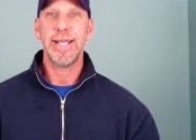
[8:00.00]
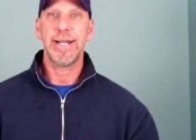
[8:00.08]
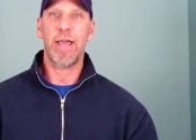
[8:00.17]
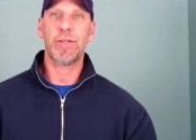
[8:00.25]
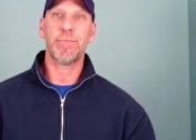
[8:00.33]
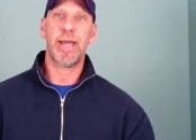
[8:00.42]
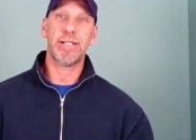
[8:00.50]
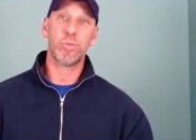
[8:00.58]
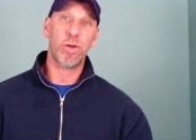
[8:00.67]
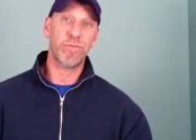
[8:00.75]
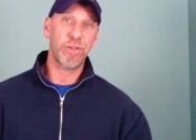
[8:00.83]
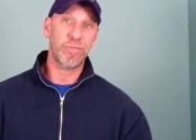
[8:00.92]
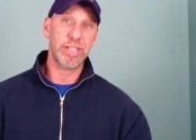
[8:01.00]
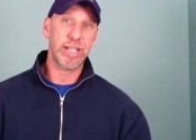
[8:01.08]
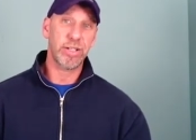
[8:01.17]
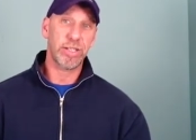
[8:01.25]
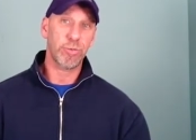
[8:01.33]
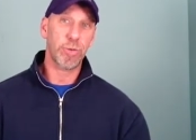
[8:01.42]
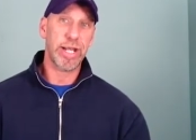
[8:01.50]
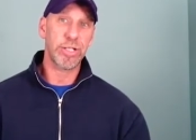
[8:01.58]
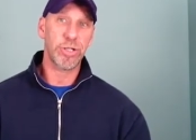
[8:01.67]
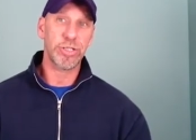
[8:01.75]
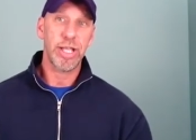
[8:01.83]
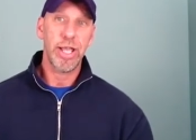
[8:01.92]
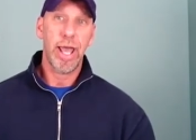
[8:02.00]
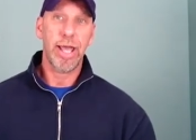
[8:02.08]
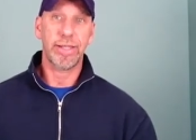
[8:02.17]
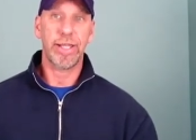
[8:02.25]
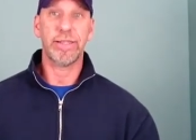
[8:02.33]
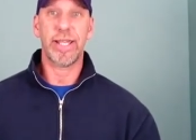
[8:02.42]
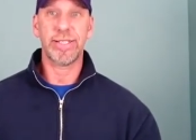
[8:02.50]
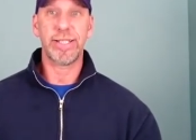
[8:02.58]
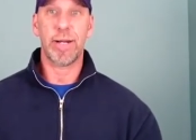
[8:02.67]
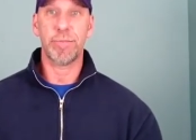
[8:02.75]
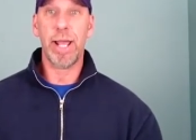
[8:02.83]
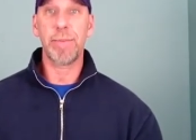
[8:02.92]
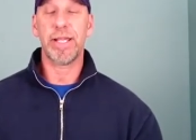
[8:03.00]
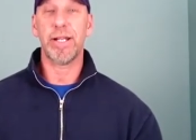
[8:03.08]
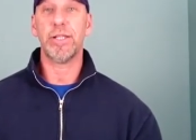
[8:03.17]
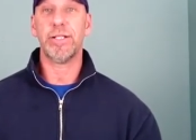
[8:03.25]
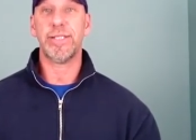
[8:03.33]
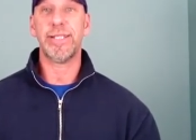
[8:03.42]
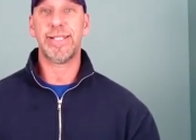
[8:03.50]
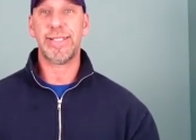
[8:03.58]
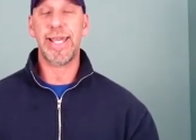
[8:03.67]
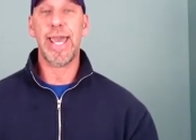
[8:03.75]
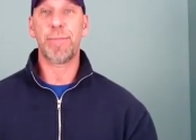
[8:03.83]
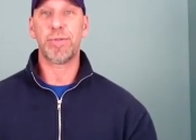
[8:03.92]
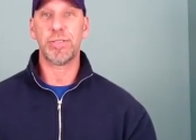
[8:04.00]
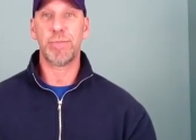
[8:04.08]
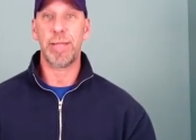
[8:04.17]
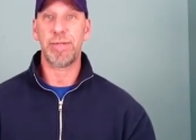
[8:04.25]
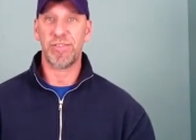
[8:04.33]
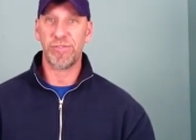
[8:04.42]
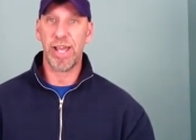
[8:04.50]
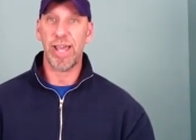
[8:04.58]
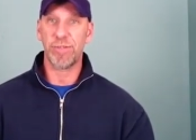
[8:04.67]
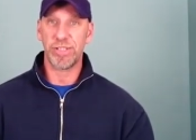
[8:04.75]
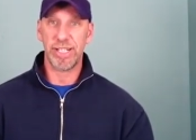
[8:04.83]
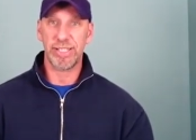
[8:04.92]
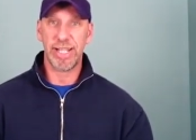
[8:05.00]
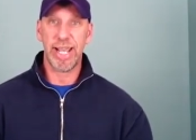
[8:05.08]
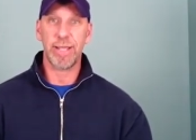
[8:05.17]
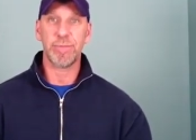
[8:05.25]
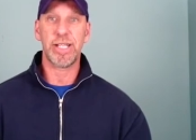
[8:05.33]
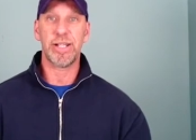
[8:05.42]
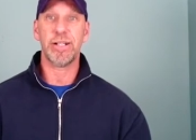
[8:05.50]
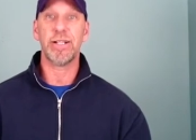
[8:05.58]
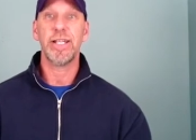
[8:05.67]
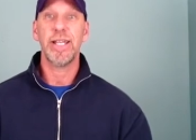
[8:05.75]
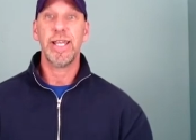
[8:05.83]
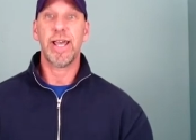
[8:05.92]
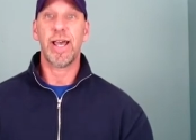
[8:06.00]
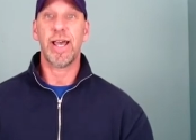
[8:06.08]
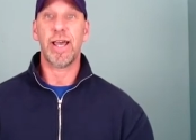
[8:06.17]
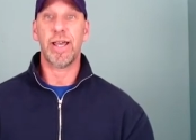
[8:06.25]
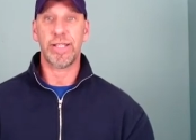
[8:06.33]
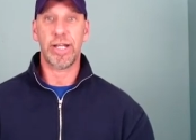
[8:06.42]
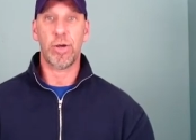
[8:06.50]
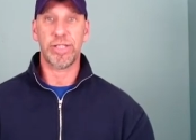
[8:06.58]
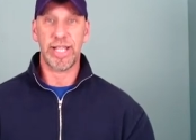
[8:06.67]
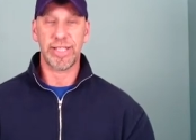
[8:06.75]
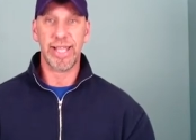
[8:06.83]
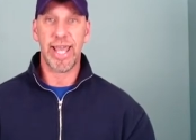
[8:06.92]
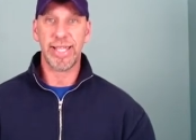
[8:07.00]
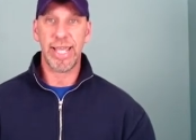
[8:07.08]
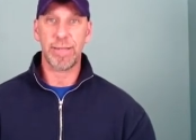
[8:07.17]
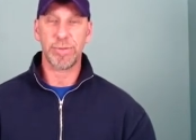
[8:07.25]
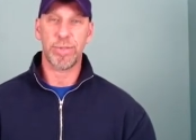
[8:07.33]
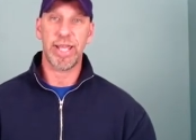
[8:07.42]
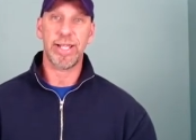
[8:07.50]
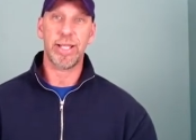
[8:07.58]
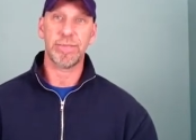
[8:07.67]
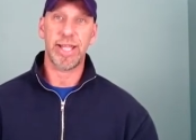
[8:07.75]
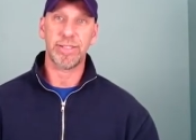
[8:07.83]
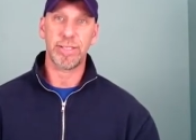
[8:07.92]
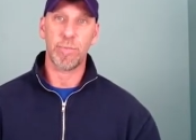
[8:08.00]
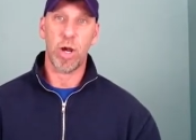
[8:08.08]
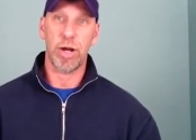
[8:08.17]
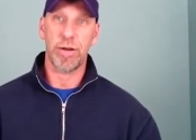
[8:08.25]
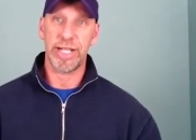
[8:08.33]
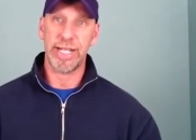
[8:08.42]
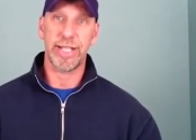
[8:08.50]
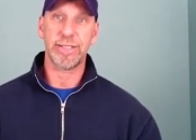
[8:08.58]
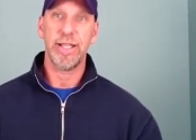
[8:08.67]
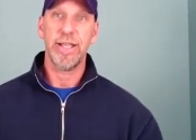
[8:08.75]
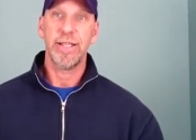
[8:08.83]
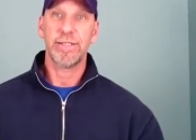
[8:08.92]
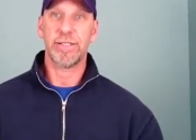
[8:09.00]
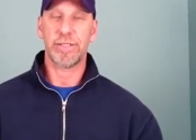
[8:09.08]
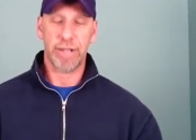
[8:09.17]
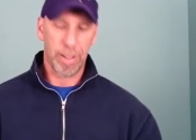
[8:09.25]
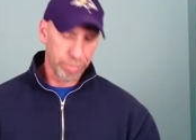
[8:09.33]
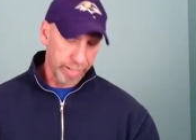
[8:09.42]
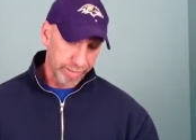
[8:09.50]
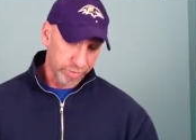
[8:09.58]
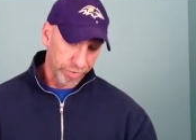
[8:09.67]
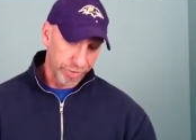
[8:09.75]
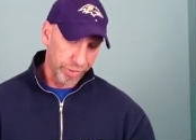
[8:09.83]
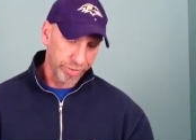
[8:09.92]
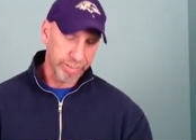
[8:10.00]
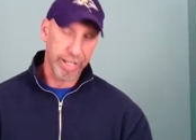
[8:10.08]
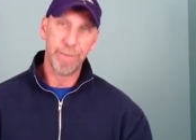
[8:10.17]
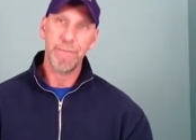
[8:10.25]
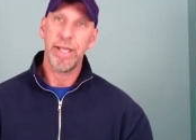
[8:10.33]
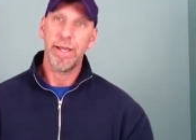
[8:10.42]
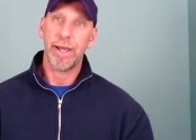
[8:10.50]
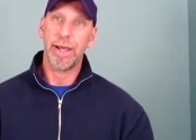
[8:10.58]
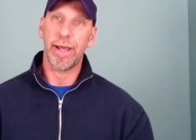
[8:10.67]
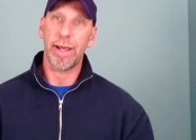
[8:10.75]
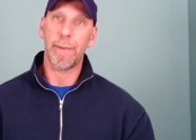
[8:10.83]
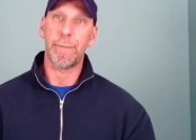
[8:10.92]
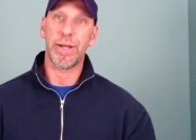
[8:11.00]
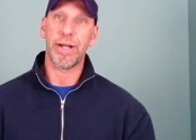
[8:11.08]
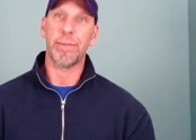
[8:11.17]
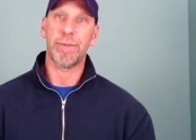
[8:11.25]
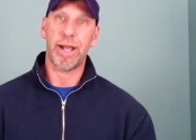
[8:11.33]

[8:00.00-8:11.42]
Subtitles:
Now it's minus 115 on the Rangers. Like I said, I'm probably going to look to take the Capitals maybe in 5 or 6 games here, on the exact games when that comes out tomorrow, I guess, since they're not playing until Thursday. But